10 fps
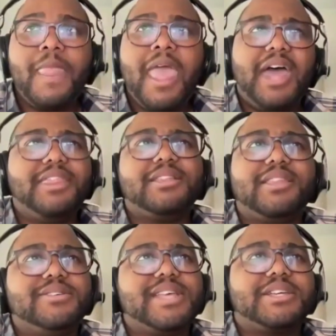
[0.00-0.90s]
I think
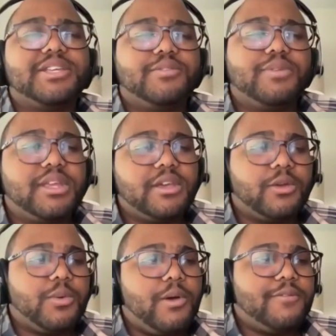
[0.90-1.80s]
there was actually a really
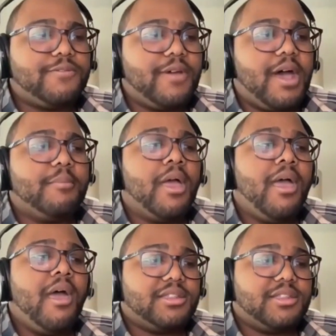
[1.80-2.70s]
good quote from
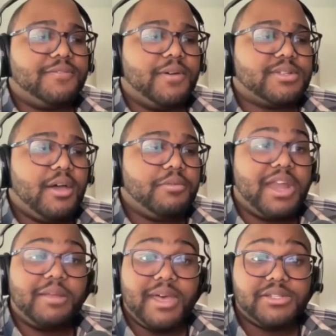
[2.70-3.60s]
the folks
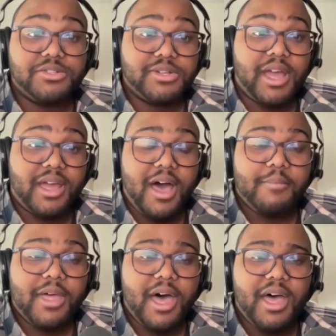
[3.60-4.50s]
writing
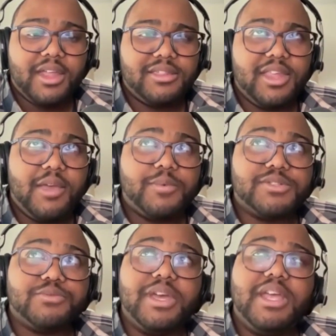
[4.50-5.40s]
messenger.com. It
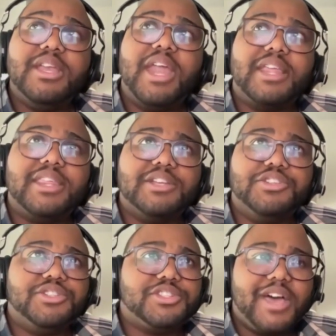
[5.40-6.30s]
was written, I think, it's
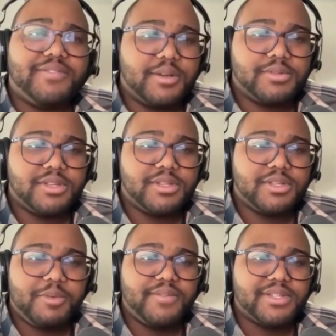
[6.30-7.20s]
just
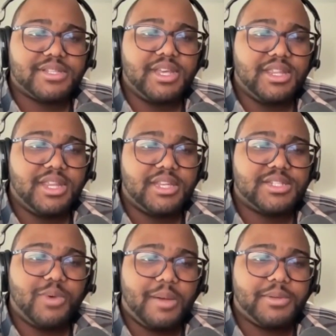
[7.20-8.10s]
JavaScript previously, and then they
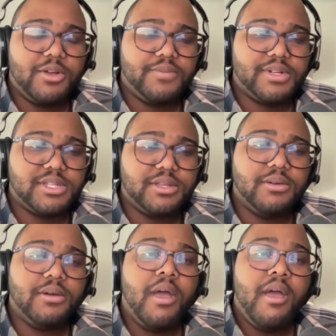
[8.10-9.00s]
swapped it over
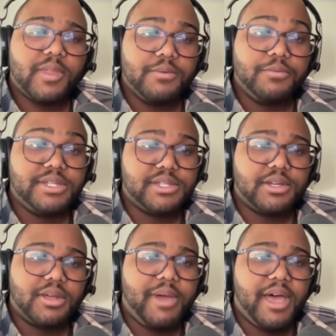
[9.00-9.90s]
to Reason
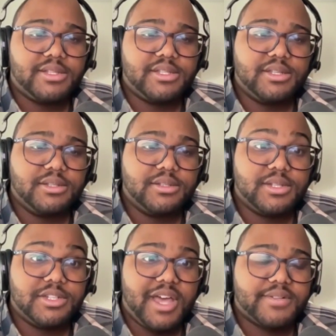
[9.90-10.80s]
compiled to
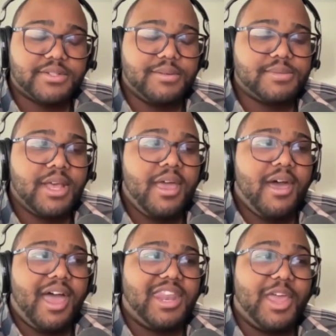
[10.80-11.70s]
JavaScript.
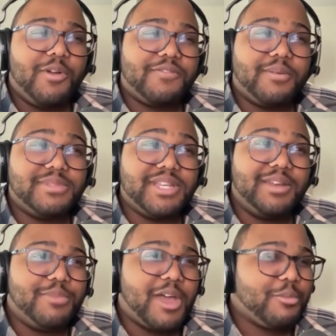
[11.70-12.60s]
And they went from
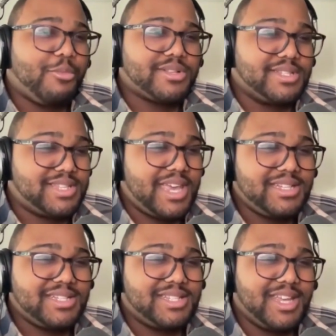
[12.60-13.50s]
10 bug reports a day
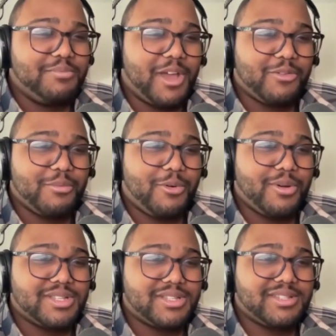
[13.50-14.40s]
to 10 bug
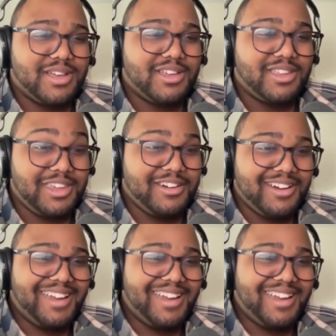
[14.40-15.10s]
reports a year,